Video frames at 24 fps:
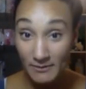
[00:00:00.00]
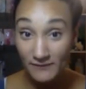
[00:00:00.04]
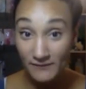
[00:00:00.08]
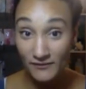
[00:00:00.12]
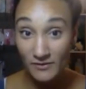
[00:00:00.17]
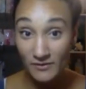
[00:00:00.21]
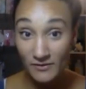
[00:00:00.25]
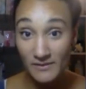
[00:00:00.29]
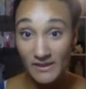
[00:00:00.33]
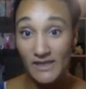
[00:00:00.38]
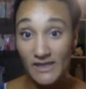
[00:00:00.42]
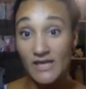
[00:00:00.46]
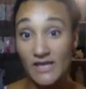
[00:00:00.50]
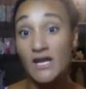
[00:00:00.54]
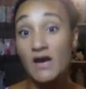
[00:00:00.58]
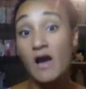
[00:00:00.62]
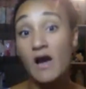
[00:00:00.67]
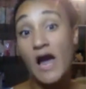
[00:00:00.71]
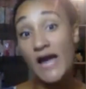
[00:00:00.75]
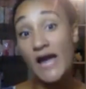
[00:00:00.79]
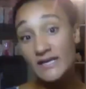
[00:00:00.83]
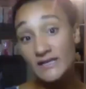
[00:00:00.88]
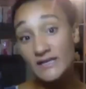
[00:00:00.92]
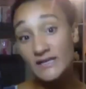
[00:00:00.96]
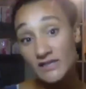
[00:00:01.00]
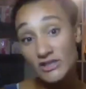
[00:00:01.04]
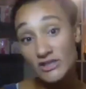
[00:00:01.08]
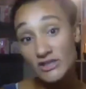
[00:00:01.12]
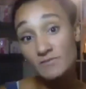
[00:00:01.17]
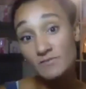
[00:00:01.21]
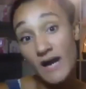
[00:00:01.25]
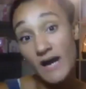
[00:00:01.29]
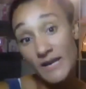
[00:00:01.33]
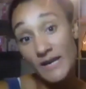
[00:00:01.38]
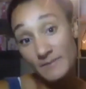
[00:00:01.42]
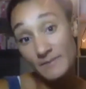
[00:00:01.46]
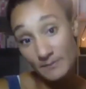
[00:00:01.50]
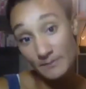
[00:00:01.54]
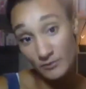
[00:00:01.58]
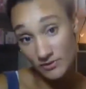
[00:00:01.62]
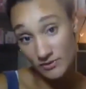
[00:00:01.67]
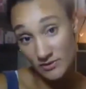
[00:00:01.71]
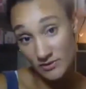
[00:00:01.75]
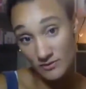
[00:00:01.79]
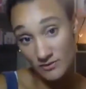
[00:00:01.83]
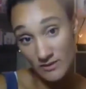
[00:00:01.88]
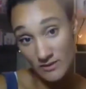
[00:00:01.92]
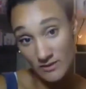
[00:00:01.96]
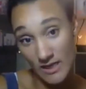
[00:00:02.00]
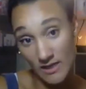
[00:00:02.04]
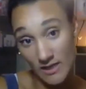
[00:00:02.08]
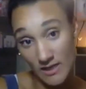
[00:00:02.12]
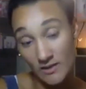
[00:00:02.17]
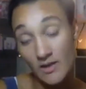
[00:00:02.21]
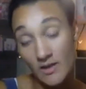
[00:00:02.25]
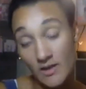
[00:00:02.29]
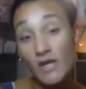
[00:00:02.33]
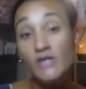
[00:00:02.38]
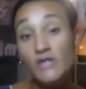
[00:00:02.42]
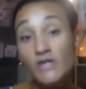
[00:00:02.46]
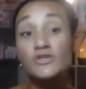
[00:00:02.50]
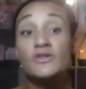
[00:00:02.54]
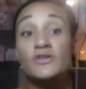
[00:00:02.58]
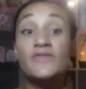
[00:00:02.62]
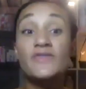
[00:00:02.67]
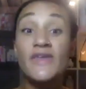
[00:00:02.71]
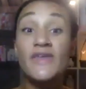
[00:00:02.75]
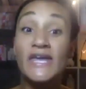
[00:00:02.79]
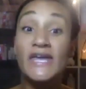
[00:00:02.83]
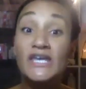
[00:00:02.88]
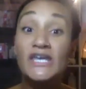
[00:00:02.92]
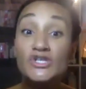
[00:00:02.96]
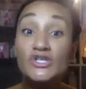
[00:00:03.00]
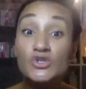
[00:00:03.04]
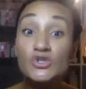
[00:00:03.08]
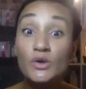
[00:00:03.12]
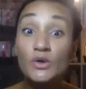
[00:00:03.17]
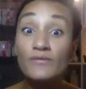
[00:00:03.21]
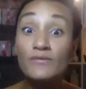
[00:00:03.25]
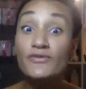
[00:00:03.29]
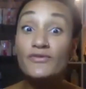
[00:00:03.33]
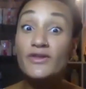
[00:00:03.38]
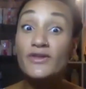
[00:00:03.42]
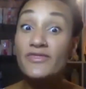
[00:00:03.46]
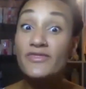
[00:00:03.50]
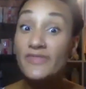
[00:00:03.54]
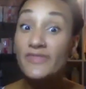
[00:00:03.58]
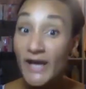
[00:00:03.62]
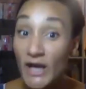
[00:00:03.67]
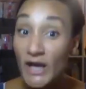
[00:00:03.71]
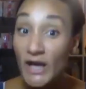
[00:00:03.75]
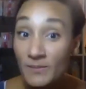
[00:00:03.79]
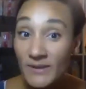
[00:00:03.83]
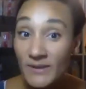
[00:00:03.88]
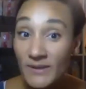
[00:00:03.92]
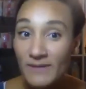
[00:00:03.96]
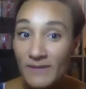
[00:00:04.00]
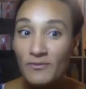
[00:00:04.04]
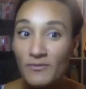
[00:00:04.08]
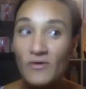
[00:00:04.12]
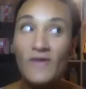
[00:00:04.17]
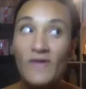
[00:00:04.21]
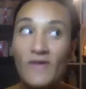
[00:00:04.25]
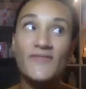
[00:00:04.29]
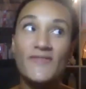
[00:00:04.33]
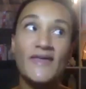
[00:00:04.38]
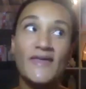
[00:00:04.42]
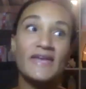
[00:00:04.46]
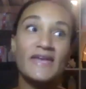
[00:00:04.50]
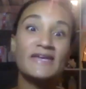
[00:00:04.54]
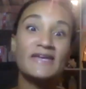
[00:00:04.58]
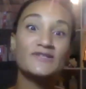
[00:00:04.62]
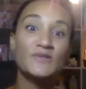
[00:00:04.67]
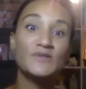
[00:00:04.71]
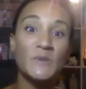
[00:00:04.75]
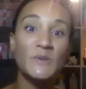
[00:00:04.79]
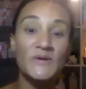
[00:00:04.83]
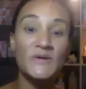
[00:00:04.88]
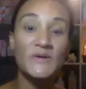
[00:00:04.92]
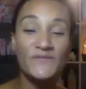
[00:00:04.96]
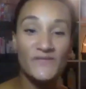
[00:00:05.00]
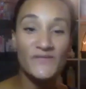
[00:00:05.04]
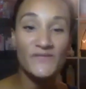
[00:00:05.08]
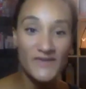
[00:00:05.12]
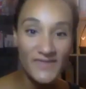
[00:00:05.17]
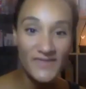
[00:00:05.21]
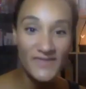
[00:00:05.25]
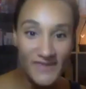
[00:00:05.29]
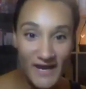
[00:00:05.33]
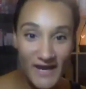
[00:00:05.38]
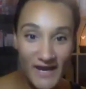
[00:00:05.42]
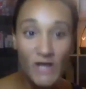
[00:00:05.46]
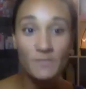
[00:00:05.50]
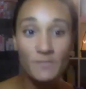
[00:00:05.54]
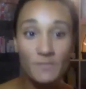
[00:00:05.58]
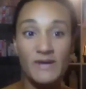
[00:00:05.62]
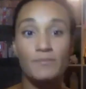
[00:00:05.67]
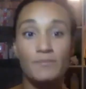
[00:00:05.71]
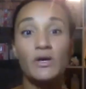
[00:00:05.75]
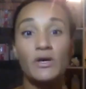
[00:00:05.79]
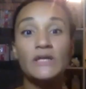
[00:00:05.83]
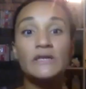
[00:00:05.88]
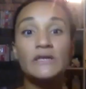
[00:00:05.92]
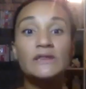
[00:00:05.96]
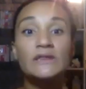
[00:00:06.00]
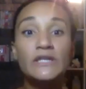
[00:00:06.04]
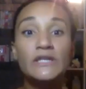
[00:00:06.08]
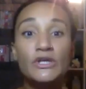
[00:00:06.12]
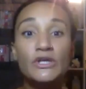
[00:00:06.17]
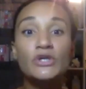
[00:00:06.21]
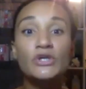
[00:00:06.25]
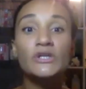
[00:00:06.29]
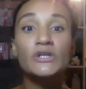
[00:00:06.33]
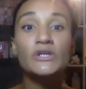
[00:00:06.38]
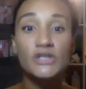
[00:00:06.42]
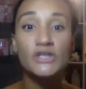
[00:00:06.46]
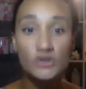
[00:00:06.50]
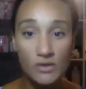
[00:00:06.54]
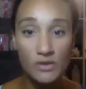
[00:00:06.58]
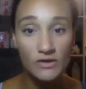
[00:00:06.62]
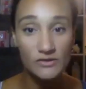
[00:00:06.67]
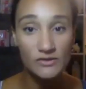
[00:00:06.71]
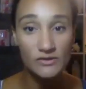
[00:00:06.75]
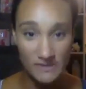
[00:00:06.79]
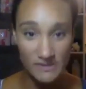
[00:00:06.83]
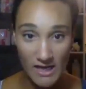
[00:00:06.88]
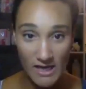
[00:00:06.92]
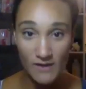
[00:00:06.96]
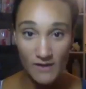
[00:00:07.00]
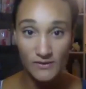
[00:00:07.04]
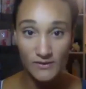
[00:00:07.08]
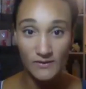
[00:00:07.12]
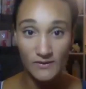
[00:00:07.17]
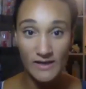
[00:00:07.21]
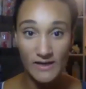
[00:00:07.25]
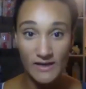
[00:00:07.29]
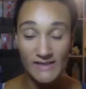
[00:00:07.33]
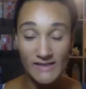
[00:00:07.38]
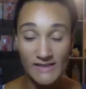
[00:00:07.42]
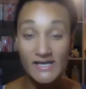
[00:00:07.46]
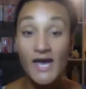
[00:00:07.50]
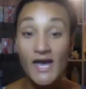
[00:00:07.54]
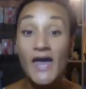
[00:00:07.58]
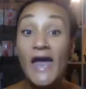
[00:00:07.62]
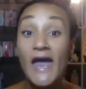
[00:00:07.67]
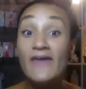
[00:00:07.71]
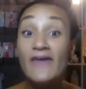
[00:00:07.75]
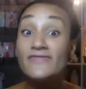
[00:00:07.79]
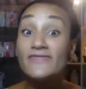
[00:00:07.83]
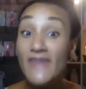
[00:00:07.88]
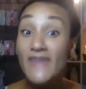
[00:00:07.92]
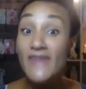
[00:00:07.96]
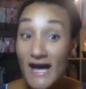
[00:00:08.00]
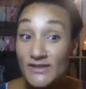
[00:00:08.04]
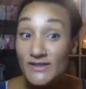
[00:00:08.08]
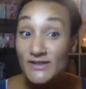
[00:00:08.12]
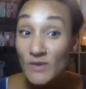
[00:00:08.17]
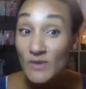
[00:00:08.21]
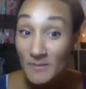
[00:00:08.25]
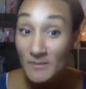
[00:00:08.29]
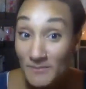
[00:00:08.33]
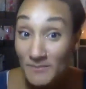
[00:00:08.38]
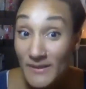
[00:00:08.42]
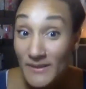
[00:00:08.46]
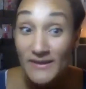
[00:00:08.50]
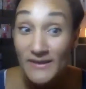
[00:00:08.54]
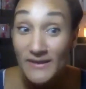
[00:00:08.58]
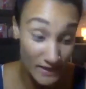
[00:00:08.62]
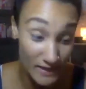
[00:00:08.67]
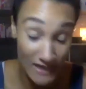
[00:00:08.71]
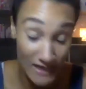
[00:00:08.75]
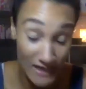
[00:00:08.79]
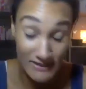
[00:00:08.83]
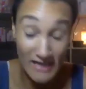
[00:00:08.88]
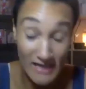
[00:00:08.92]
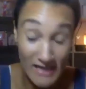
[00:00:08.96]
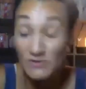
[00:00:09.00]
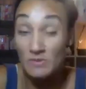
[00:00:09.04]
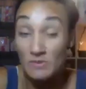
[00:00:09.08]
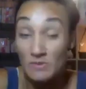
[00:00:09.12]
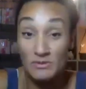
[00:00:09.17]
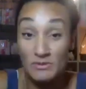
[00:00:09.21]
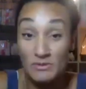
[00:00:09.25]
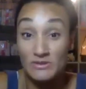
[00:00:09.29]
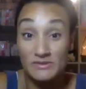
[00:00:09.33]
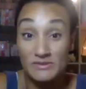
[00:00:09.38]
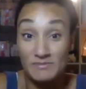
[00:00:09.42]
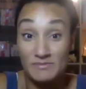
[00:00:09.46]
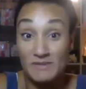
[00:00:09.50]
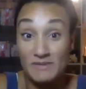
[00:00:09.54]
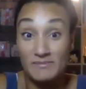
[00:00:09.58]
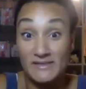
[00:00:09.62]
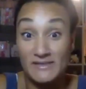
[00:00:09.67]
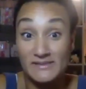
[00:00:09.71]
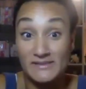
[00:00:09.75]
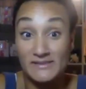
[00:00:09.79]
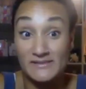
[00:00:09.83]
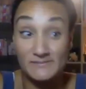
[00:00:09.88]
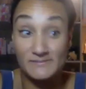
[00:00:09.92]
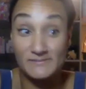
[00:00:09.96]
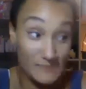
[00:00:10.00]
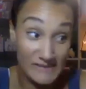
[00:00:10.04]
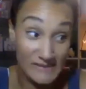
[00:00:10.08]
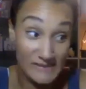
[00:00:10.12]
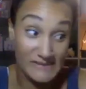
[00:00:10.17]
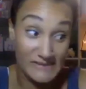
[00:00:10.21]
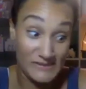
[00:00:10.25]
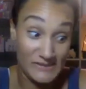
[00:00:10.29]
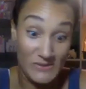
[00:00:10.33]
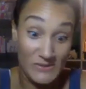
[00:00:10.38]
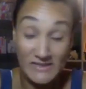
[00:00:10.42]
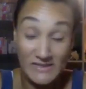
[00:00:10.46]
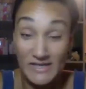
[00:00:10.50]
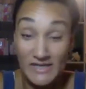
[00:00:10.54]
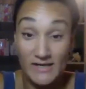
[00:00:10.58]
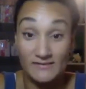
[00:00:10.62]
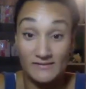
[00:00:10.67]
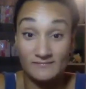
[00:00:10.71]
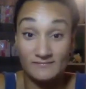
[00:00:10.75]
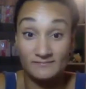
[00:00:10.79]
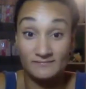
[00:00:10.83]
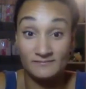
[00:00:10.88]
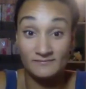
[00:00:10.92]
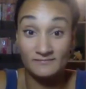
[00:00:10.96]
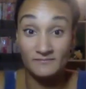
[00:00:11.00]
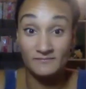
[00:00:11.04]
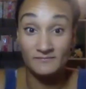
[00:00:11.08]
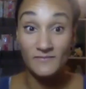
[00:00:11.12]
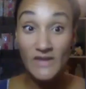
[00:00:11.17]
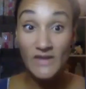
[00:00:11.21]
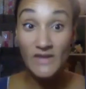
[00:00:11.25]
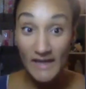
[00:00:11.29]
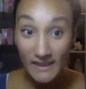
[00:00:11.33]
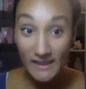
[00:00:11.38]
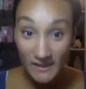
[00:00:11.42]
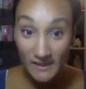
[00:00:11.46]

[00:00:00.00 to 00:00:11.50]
for me, and now I can teach my people to do that. So they can do it for their people, and they can do it for their people. It literally trickles down, you guys. And that's what builds a big business right there. Like